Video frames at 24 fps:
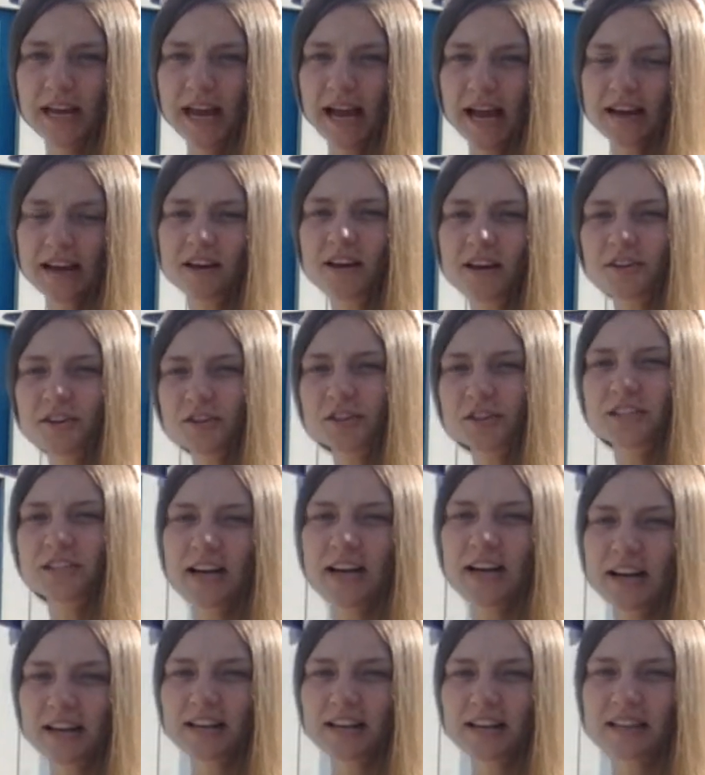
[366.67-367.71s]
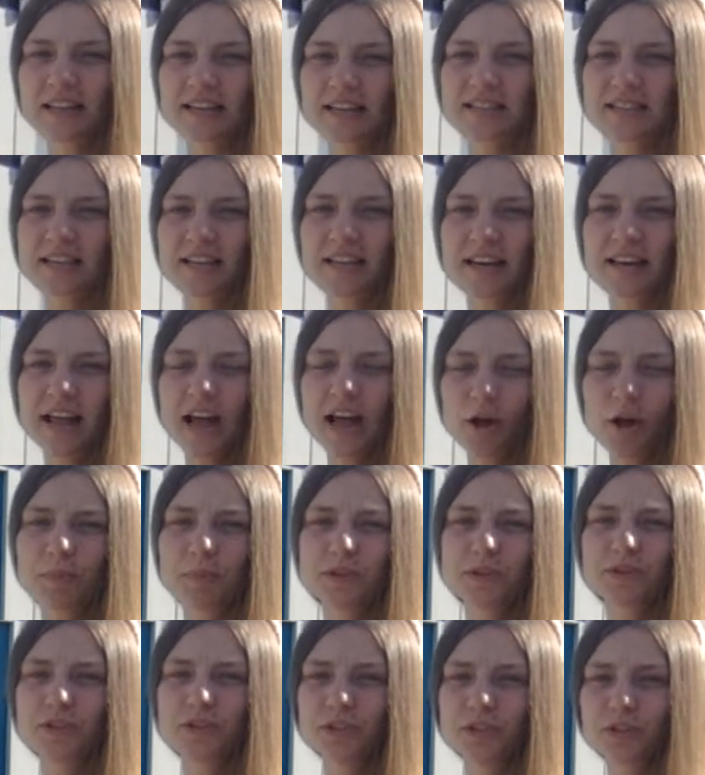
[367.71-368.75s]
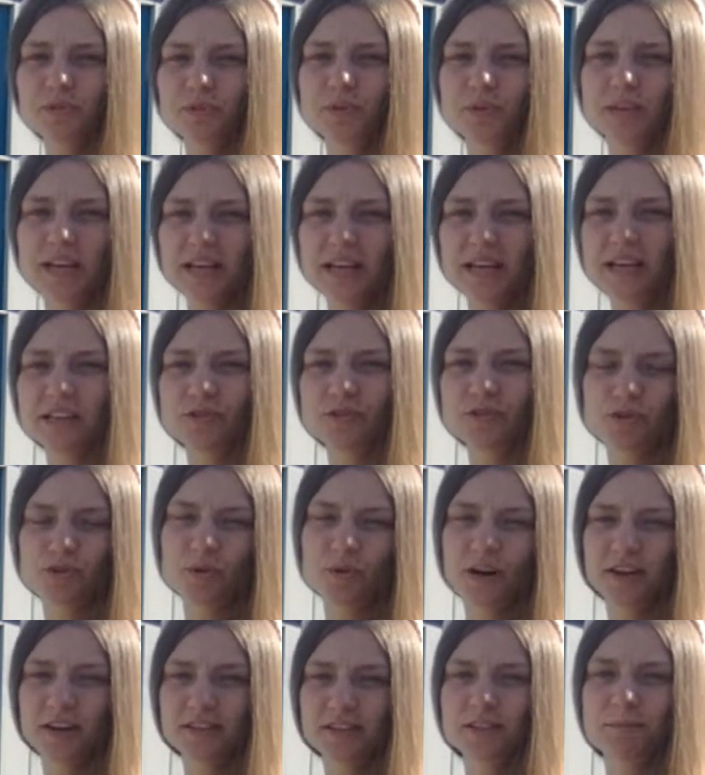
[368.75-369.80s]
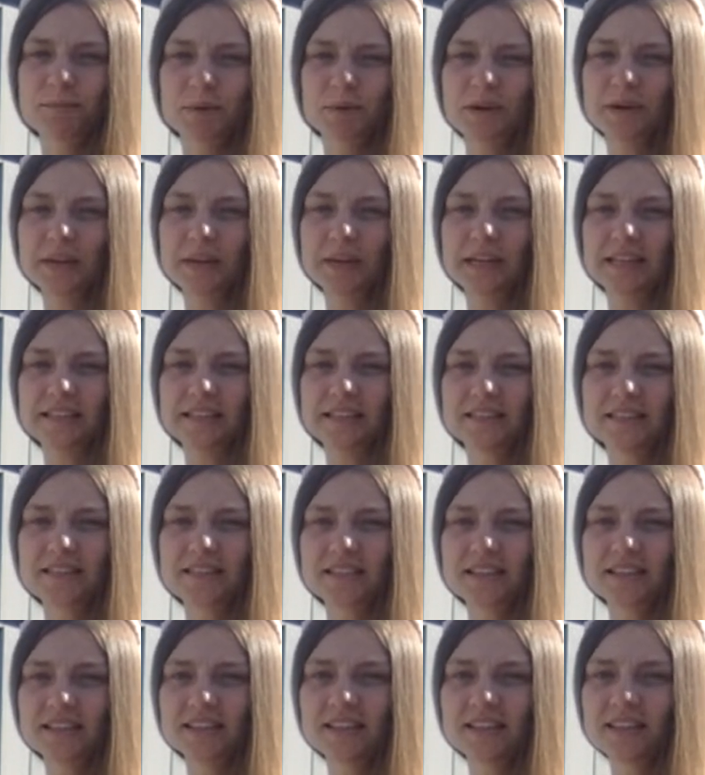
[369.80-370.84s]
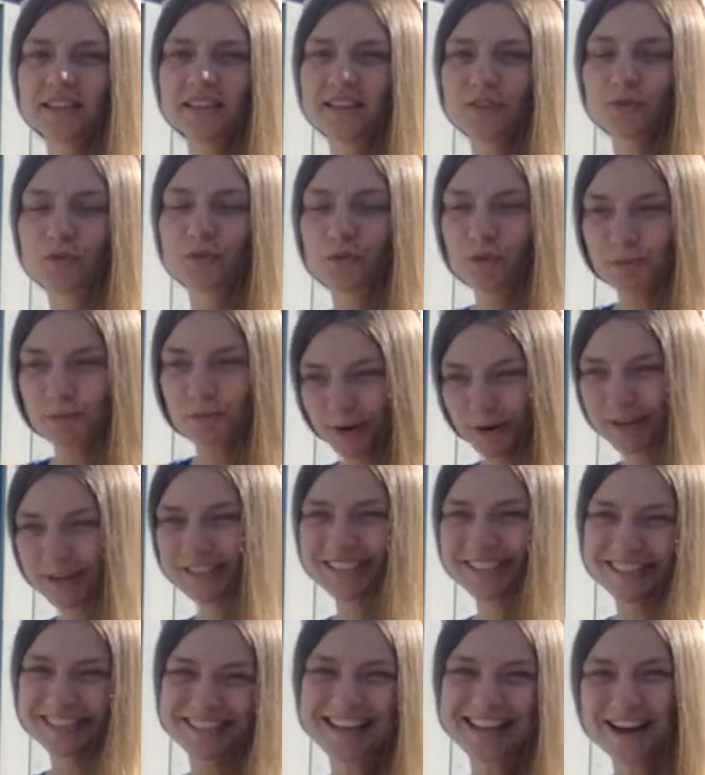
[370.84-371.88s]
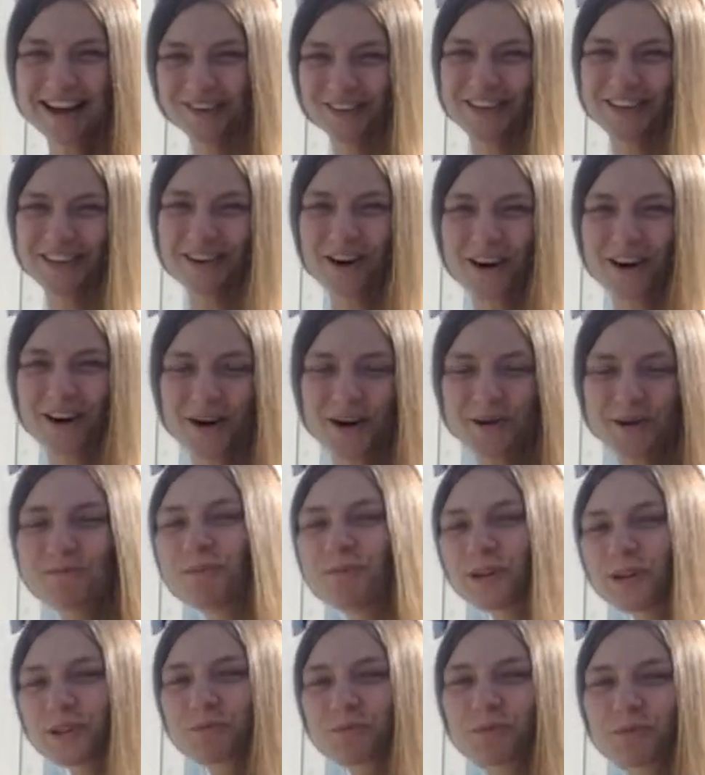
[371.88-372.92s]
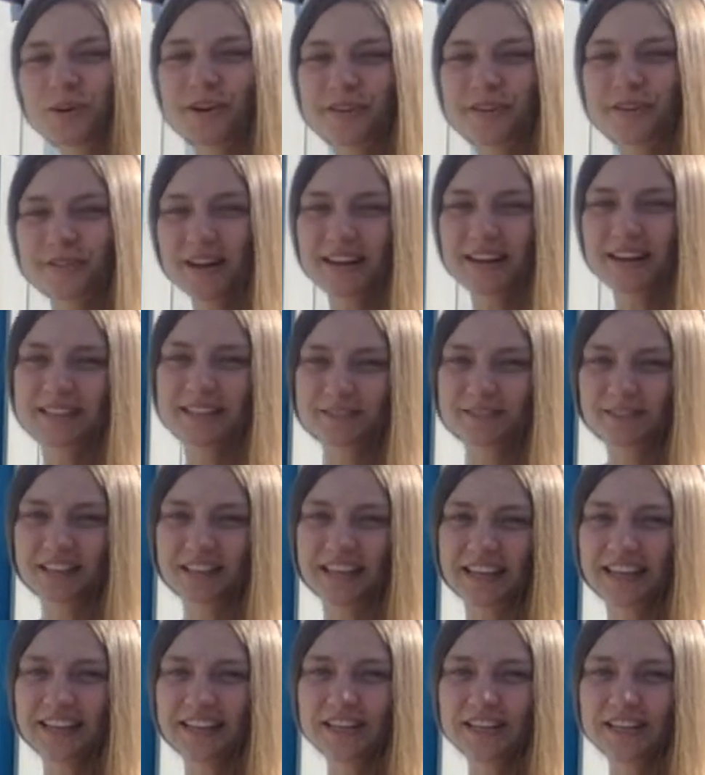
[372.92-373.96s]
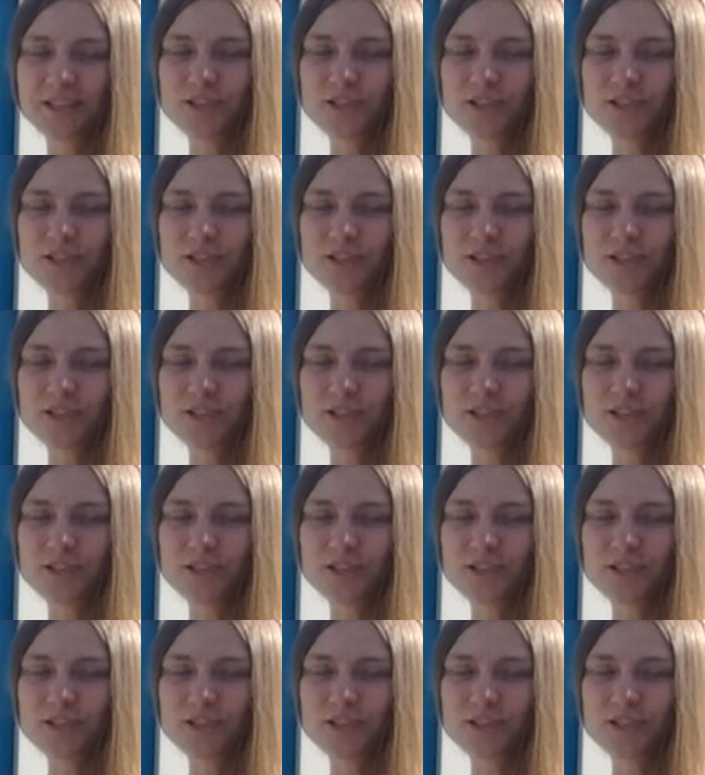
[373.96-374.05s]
And understanding this can help us tune in to our experience through the person that we are much more effectively.